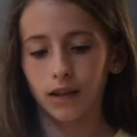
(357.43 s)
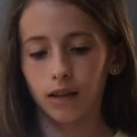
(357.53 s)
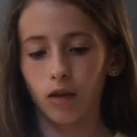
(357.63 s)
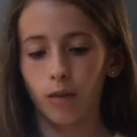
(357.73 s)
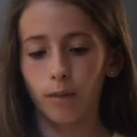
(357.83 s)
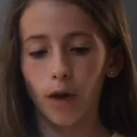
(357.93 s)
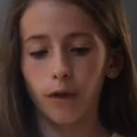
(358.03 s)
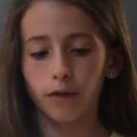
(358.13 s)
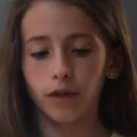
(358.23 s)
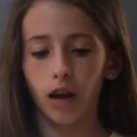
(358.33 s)
on
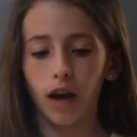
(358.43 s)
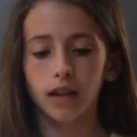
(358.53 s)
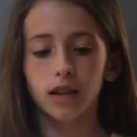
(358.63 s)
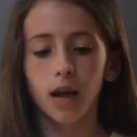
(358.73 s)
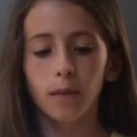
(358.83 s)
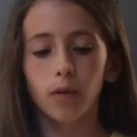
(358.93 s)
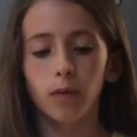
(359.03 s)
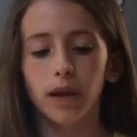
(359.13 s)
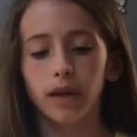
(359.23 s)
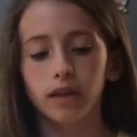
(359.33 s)
both sides, but
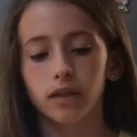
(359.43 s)
we